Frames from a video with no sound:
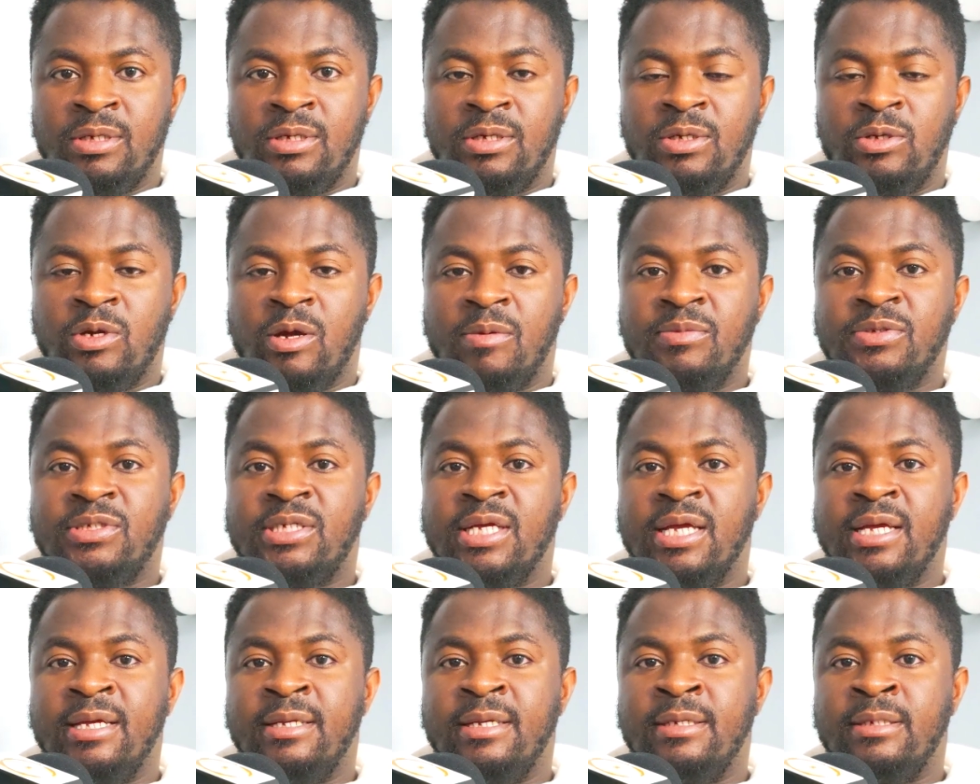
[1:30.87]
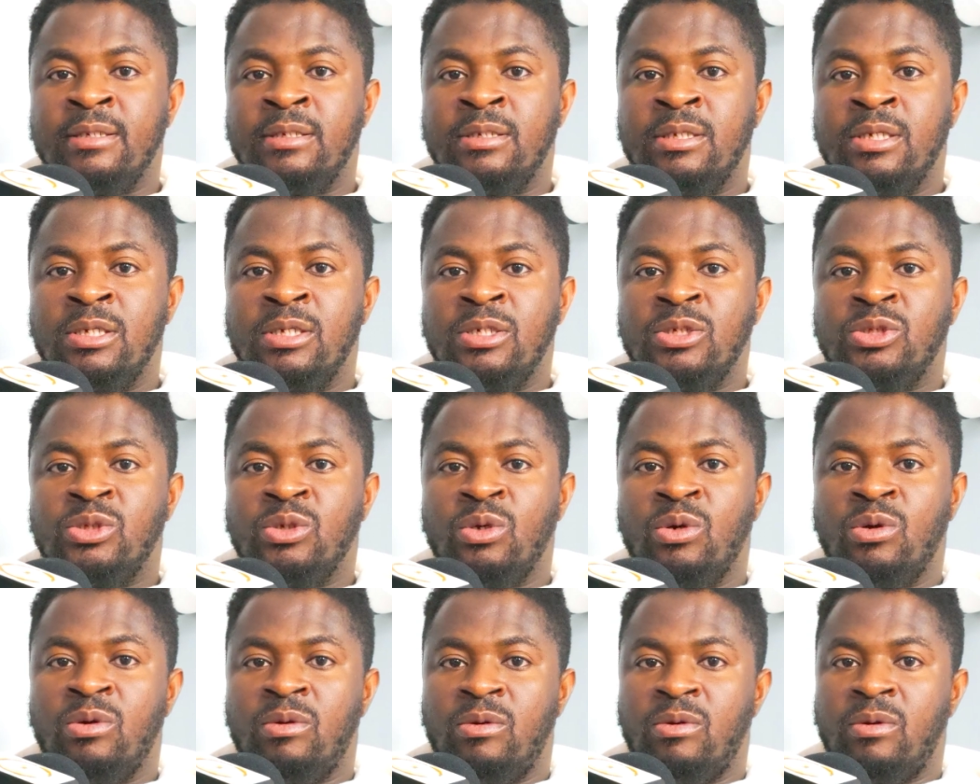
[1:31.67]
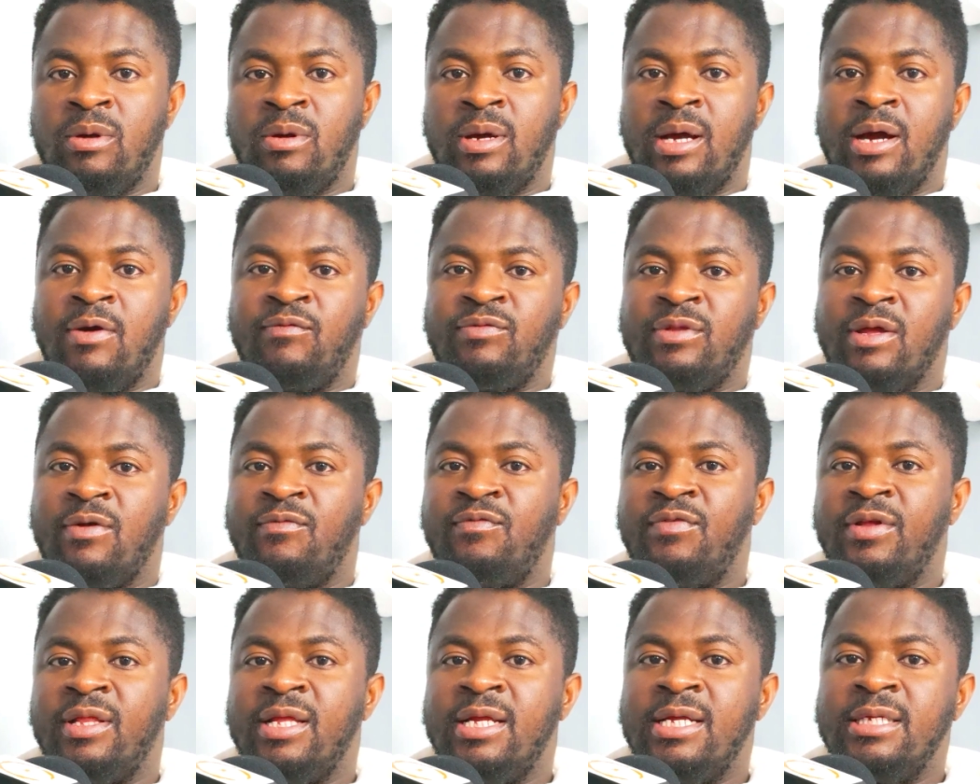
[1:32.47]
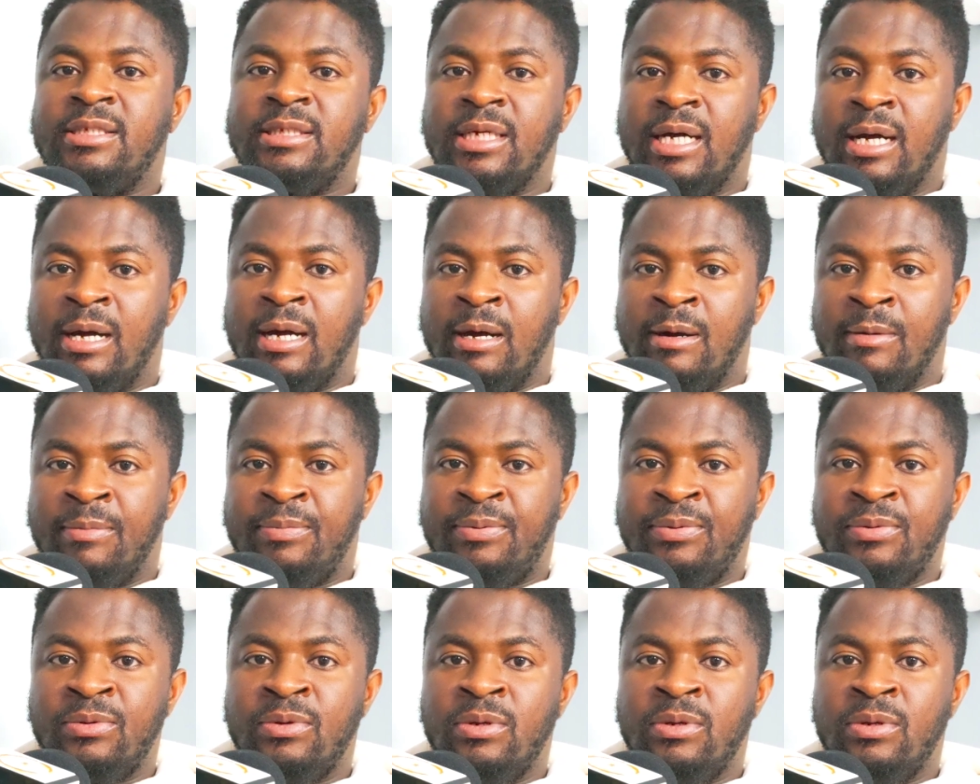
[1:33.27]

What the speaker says: You know what I'm saying? So after filling it up,